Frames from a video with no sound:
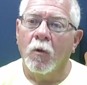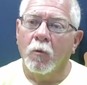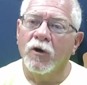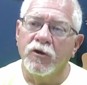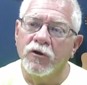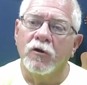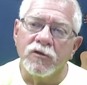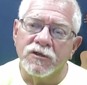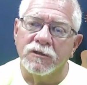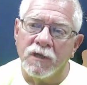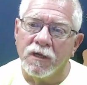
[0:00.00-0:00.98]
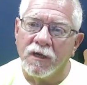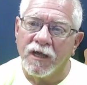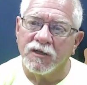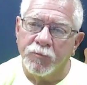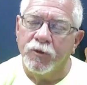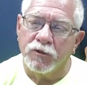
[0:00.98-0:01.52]
where your sin
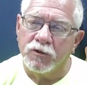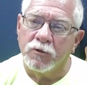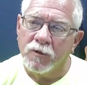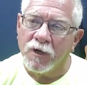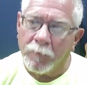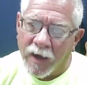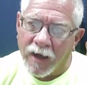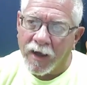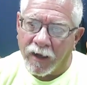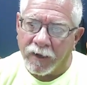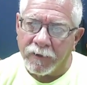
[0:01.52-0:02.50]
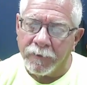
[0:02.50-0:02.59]
has put you in a bind,